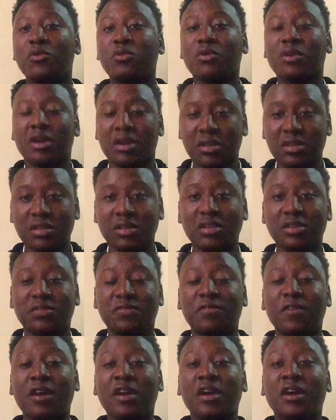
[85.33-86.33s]
I know, right?
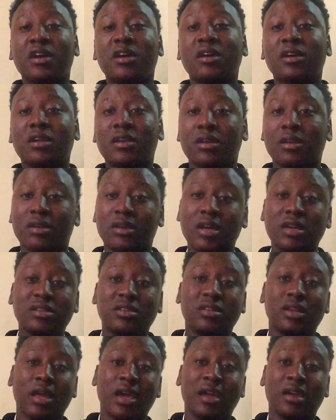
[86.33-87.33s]
It's fire.
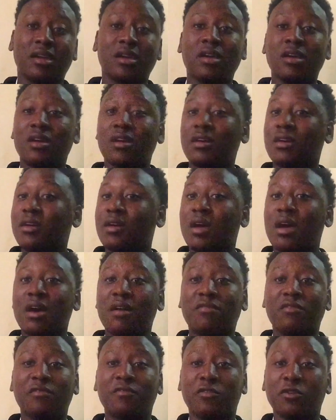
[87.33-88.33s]
That's like
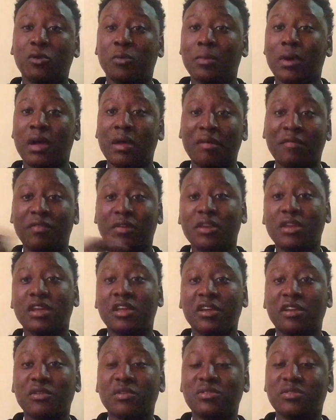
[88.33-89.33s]
half a volume. I even
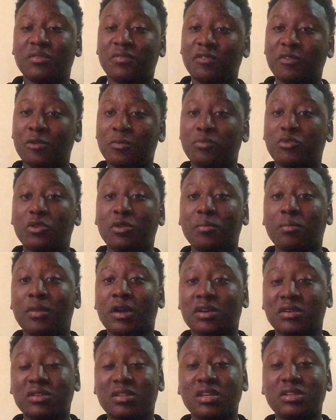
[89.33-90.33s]
increased the volume to the
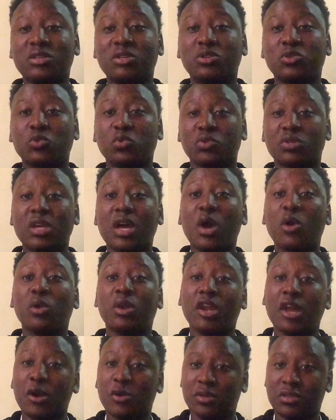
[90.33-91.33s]
max. That shows
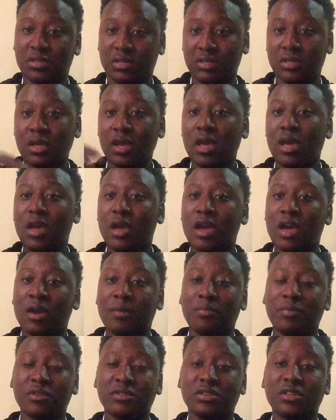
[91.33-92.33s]
how loud this
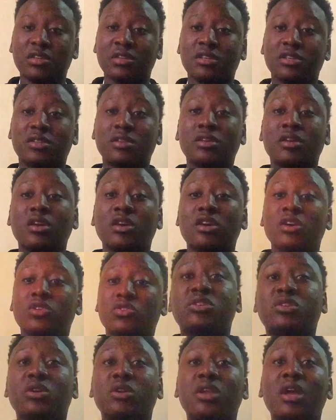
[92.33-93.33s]
earpiece is.
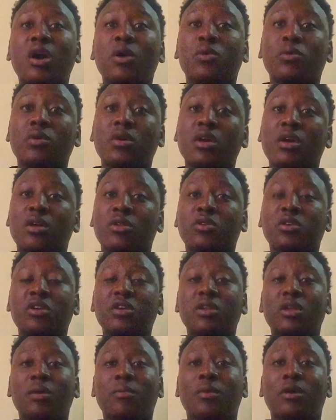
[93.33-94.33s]
So now,
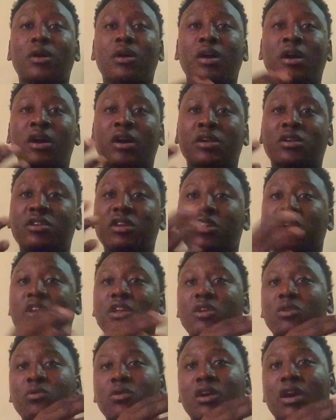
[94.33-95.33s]
taking a
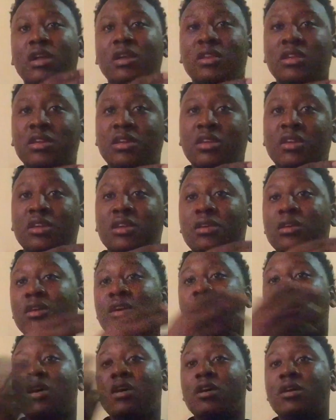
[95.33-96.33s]
look at
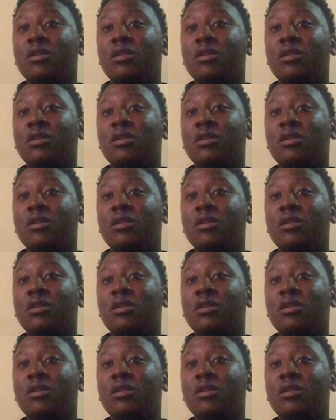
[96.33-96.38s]
the